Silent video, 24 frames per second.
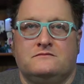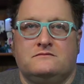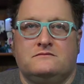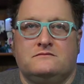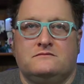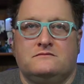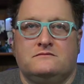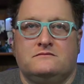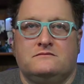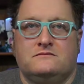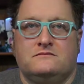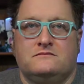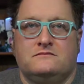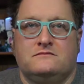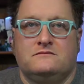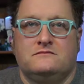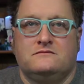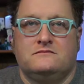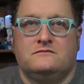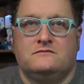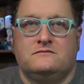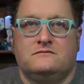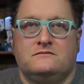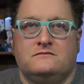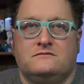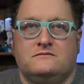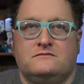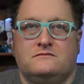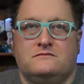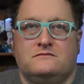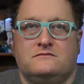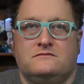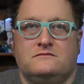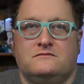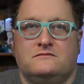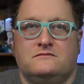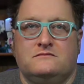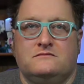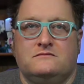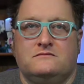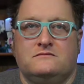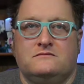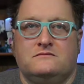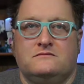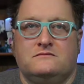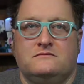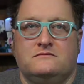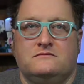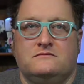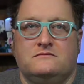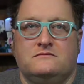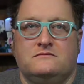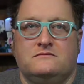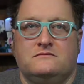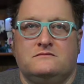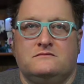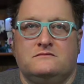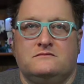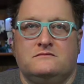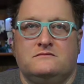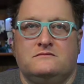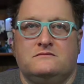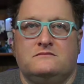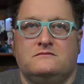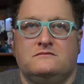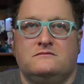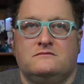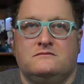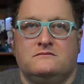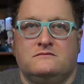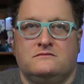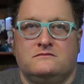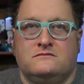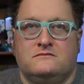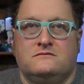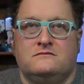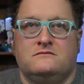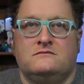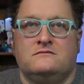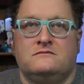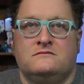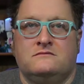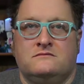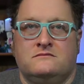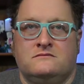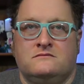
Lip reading: (not speaking)